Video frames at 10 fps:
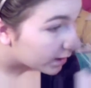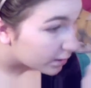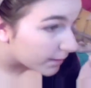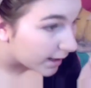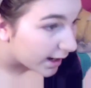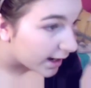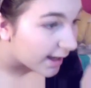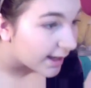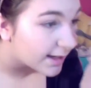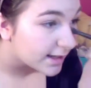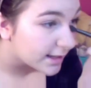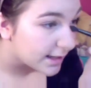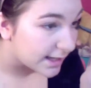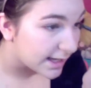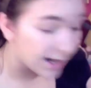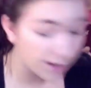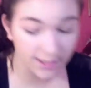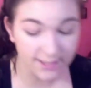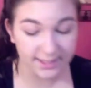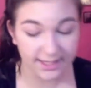under my eye, and in any
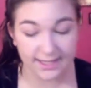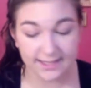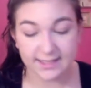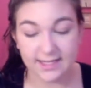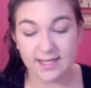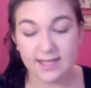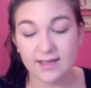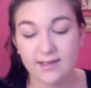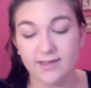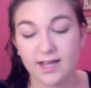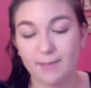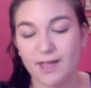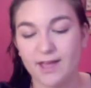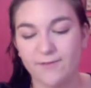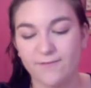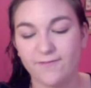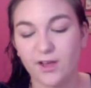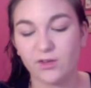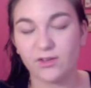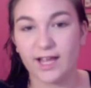areas that I see that I may have
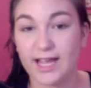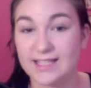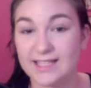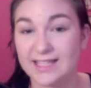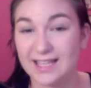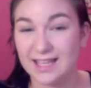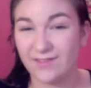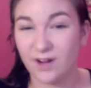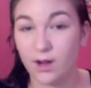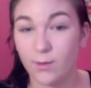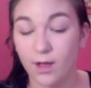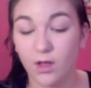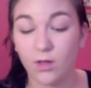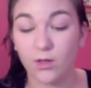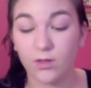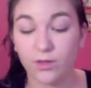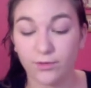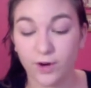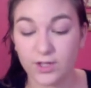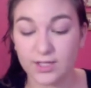felt like I didn't get very well the
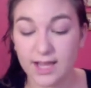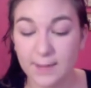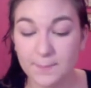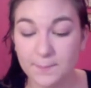first time.